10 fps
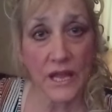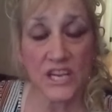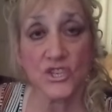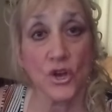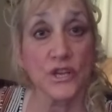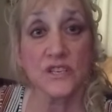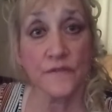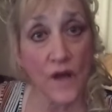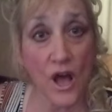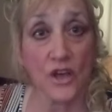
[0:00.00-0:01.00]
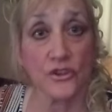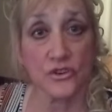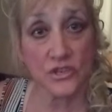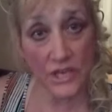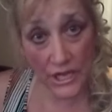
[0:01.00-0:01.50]
and I saw his
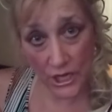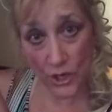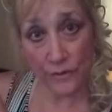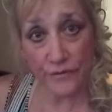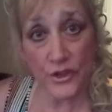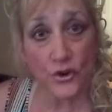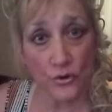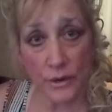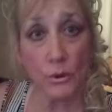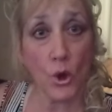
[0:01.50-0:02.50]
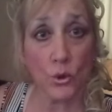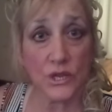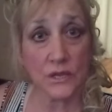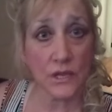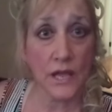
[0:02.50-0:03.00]
father standing over the crib
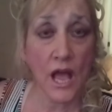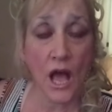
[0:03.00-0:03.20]
holding